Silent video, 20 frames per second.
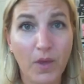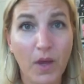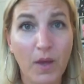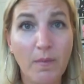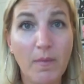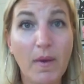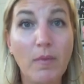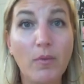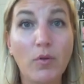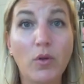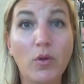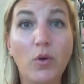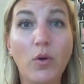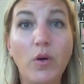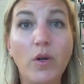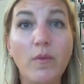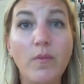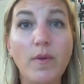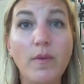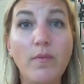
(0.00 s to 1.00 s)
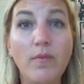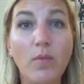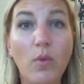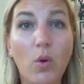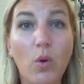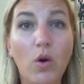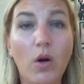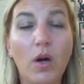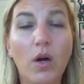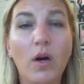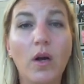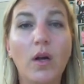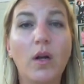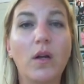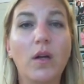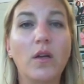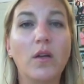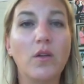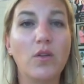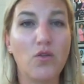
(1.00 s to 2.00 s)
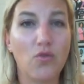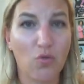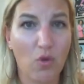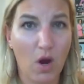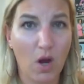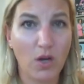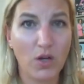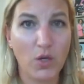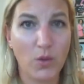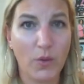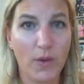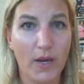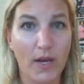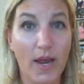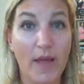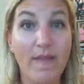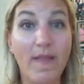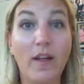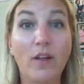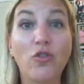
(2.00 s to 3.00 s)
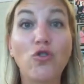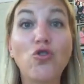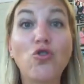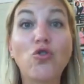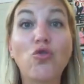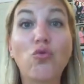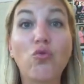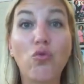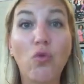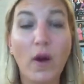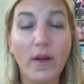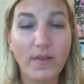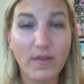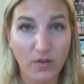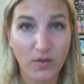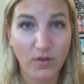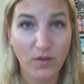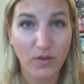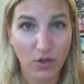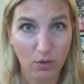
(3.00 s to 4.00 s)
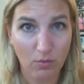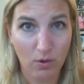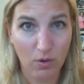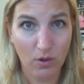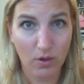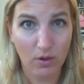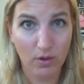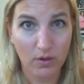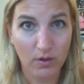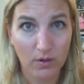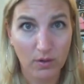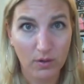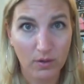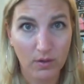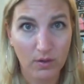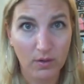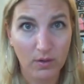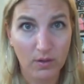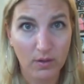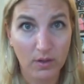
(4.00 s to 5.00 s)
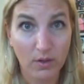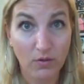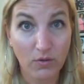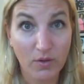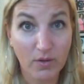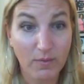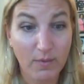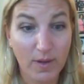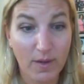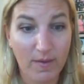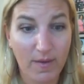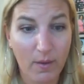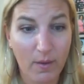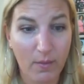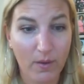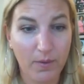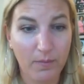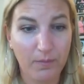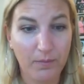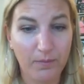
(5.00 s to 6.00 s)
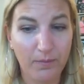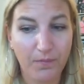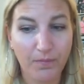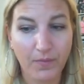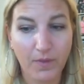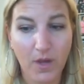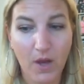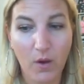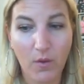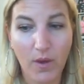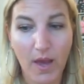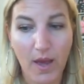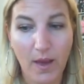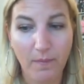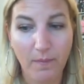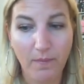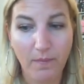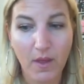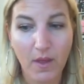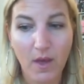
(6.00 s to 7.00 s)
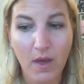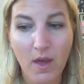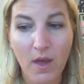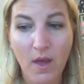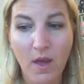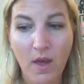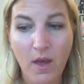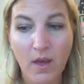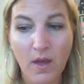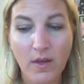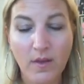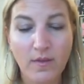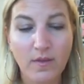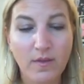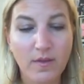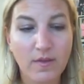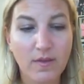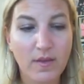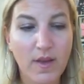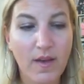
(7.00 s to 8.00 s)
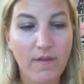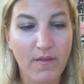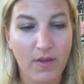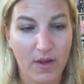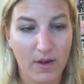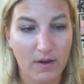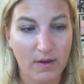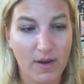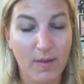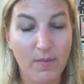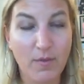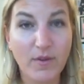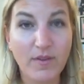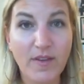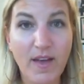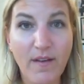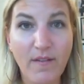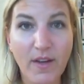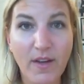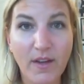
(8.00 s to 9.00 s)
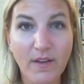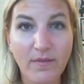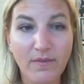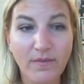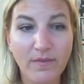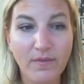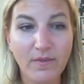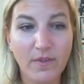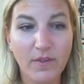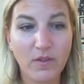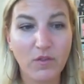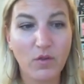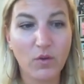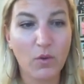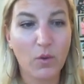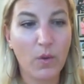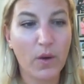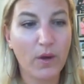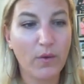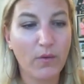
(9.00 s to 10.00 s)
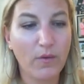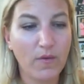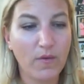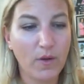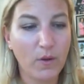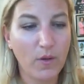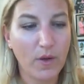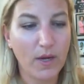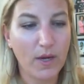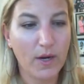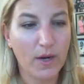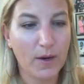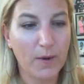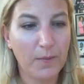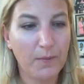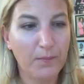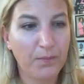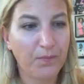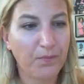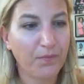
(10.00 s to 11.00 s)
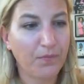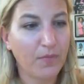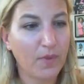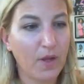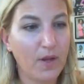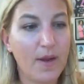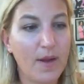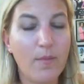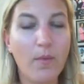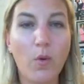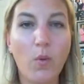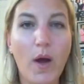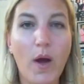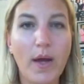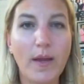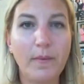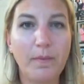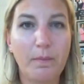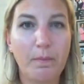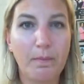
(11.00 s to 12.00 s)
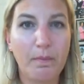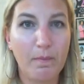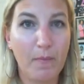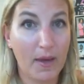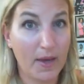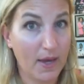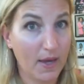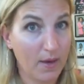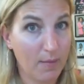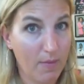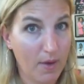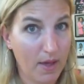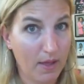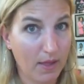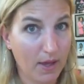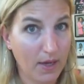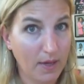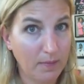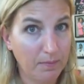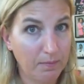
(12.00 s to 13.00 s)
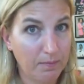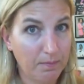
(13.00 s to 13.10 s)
people are going to be more drawn to it and they'll trust you more. Trust me on that one. Okay. Number 7, let's do a quick review here. Number 1, make it compelling.